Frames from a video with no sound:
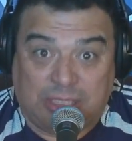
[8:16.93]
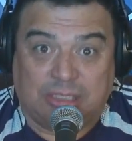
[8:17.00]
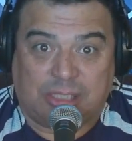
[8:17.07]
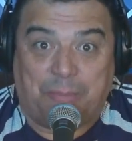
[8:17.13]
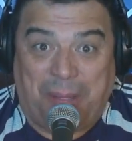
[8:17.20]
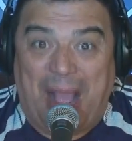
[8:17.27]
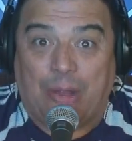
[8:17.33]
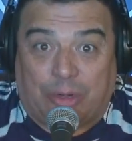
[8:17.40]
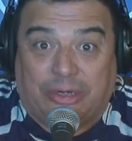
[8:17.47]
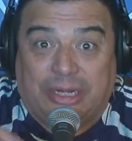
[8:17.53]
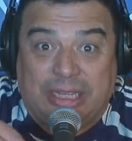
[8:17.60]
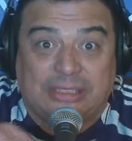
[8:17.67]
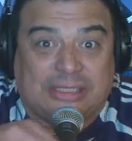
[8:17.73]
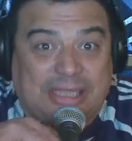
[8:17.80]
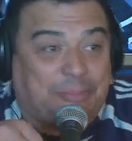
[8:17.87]
It's a
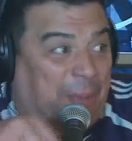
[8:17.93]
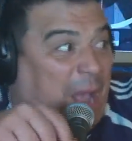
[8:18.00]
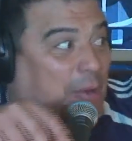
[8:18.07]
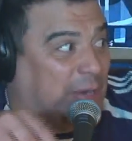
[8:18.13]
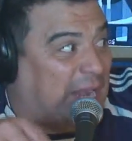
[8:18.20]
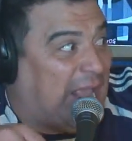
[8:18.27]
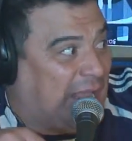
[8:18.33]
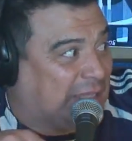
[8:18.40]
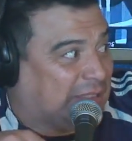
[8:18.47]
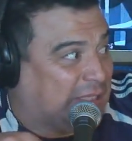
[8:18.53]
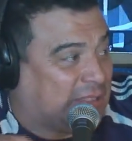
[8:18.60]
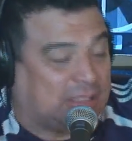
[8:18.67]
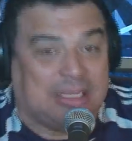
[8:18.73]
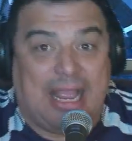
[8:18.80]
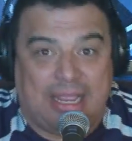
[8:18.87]
powder. It's the powdered
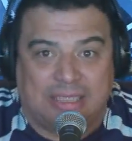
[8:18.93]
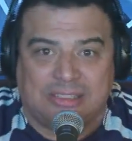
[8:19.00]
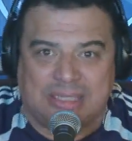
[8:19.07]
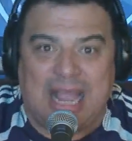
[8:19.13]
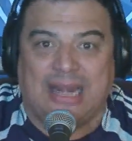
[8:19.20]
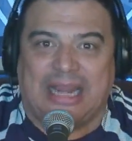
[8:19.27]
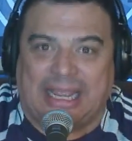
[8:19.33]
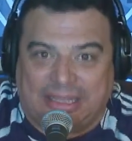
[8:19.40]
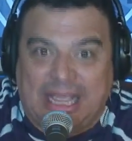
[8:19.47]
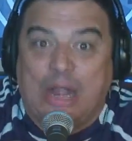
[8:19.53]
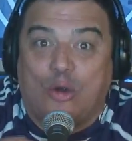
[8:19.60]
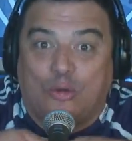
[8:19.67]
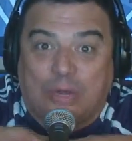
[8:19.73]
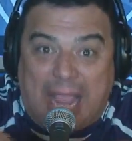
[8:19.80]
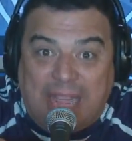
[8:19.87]
eggs. It's not like
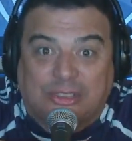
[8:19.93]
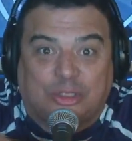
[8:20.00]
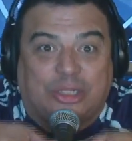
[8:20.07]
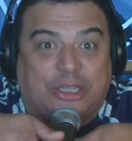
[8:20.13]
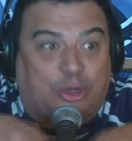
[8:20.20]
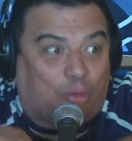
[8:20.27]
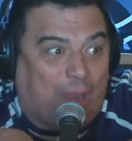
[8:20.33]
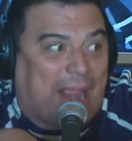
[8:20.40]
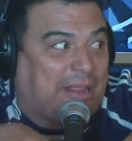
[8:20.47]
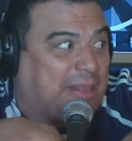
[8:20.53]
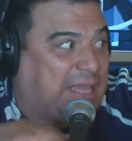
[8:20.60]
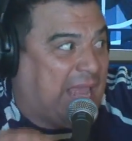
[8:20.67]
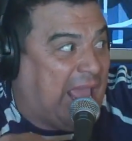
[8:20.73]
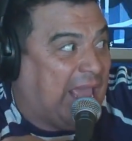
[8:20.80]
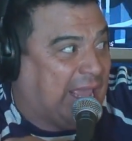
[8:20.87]
they don't actually
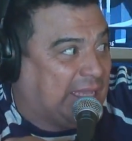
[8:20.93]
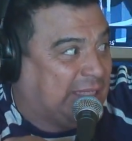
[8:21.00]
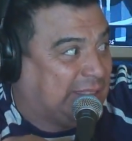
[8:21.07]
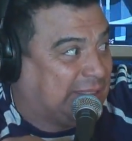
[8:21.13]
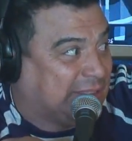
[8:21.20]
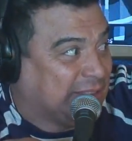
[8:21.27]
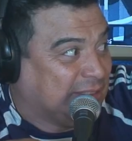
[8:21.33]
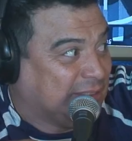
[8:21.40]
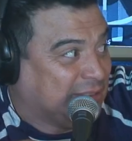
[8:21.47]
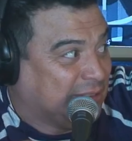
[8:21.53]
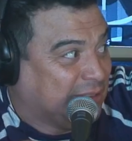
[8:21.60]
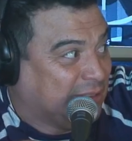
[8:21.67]
crack the eggs.